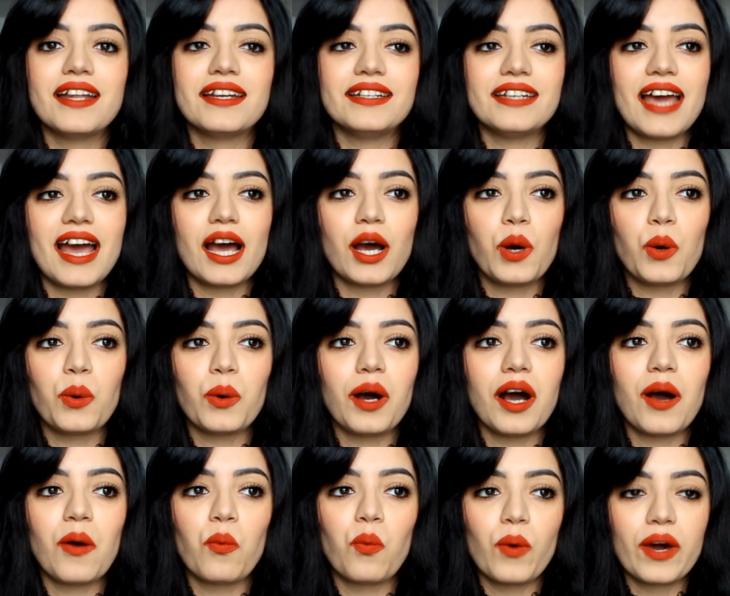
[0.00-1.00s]
Now
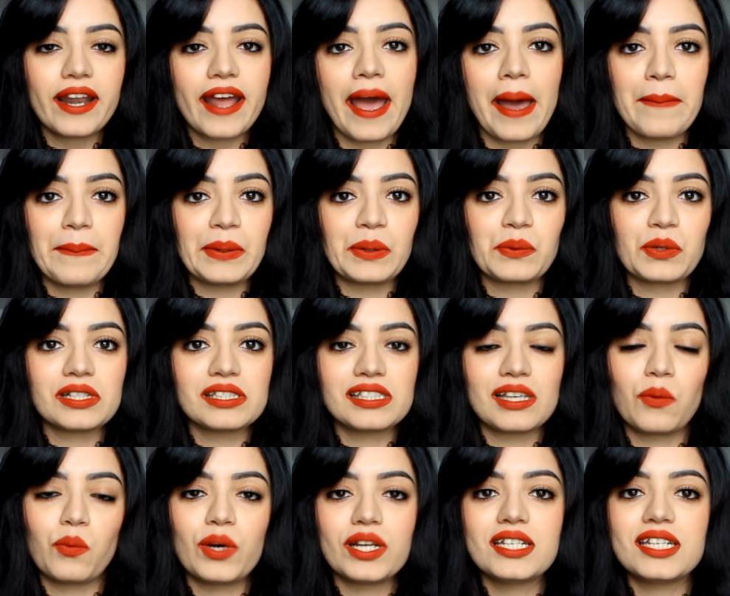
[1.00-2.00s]
what happened was
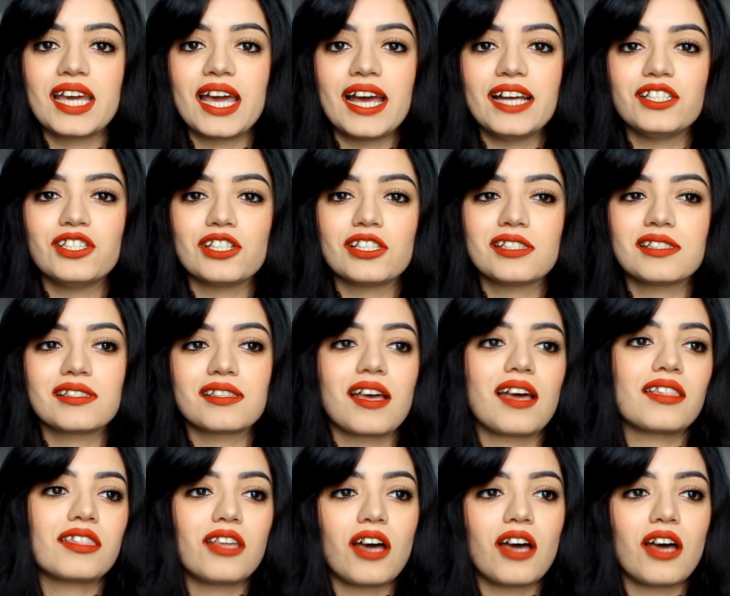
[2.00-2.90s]
that one day I just